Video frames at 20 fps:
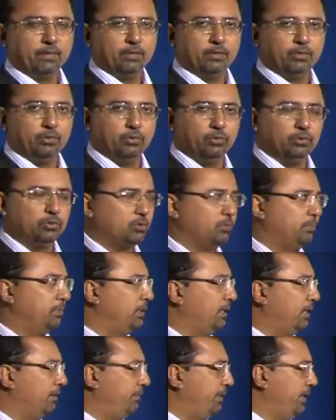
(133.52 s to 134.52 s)
used to
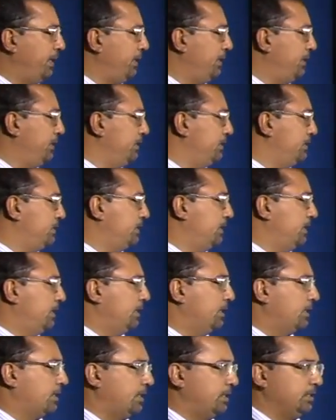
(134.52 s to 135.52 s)
build awareness,
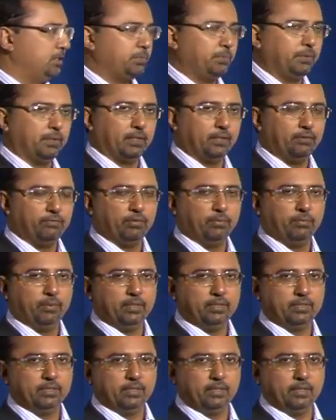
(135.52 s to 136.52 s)
transmit
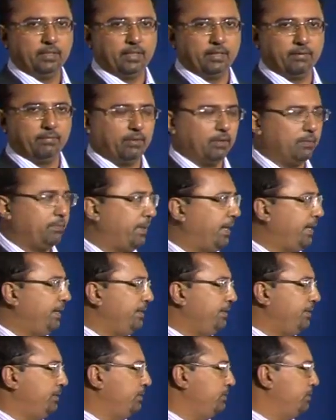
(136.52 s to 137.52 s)
information, develop
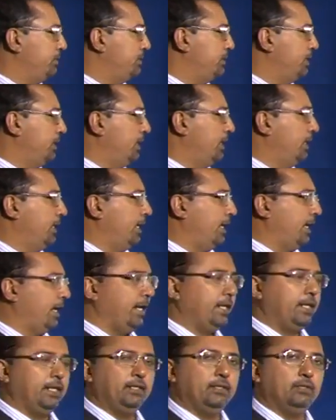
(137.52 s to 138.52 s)
attitudes,
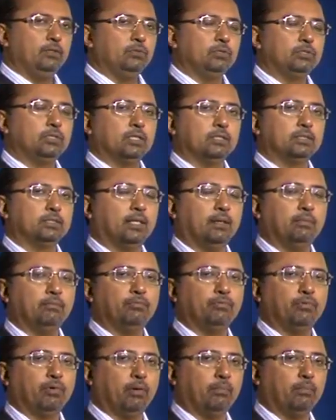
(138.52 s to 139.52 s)
and induce some
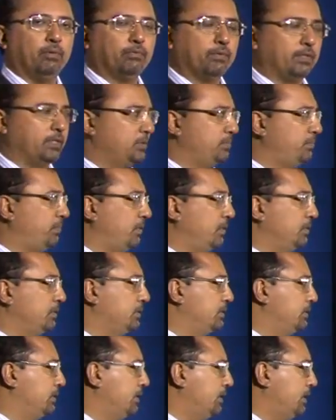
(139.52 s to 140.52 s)
form of response,
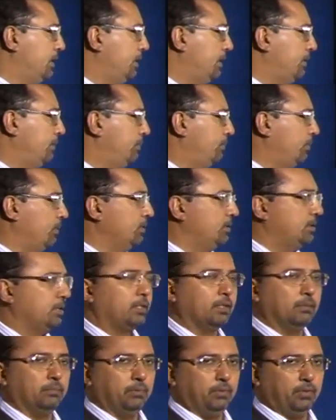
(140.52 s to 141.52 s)
both
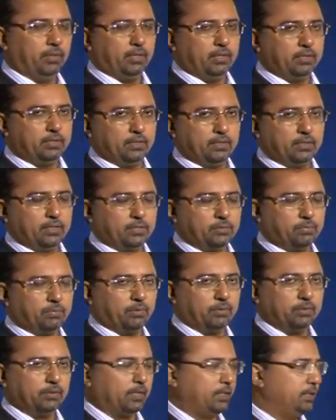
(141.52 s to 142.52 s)
communication
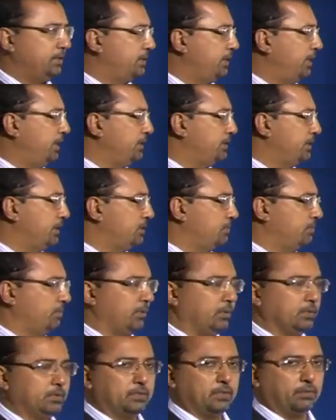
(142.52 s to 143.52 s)
response and a sales
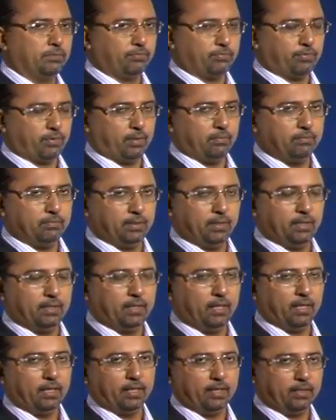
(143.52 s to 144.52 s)
response from the
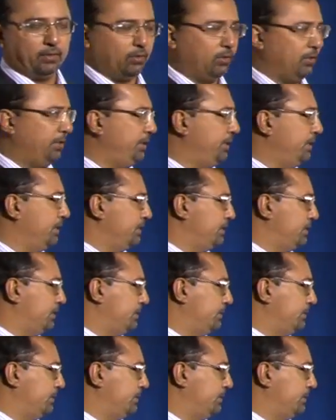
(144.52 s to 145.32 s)
target audience.